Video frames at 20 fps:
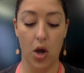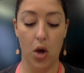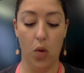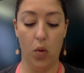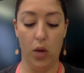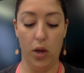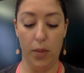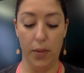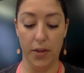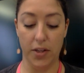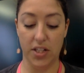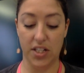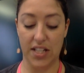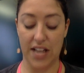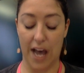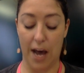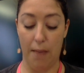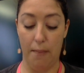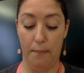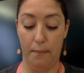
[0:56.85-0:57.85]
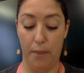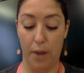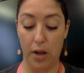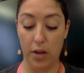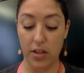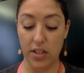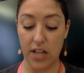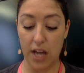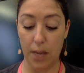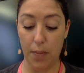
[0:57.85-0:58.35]
Wilbur sat
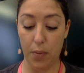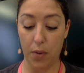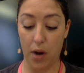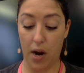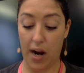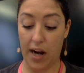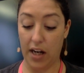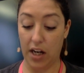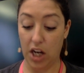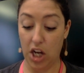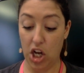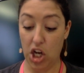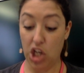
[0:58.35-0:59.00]
bolt upright.